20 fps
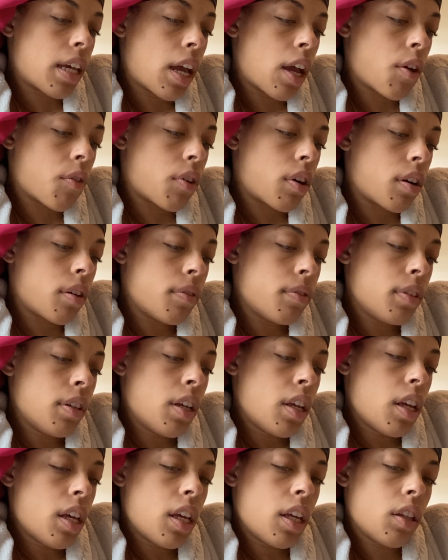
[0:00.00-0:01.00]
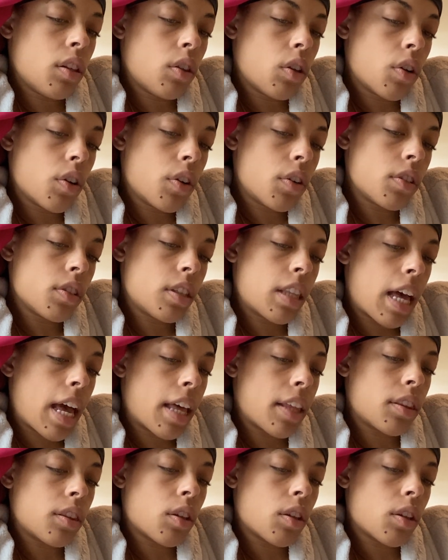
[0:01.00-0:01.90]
error. It learned that